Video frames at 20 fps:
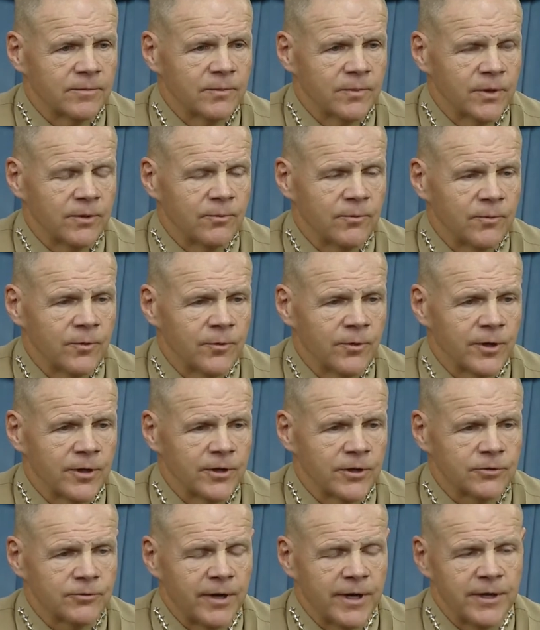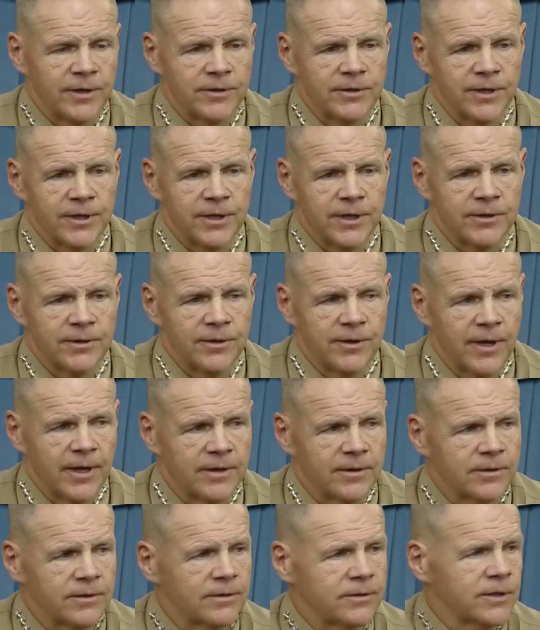but we're going to try to dig into
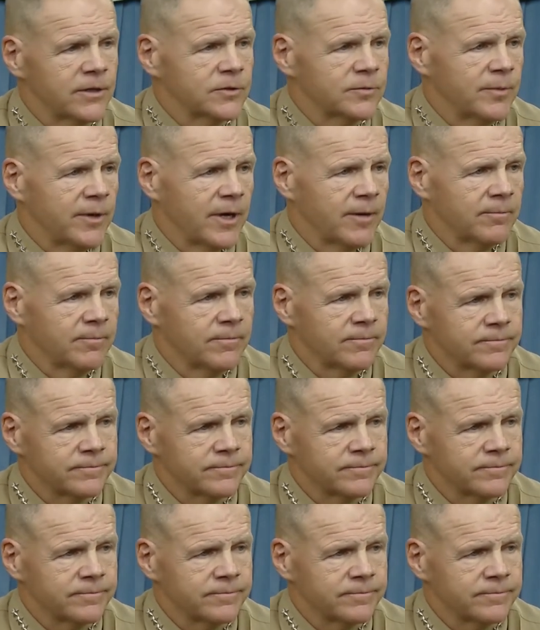that. Yes, ma'am.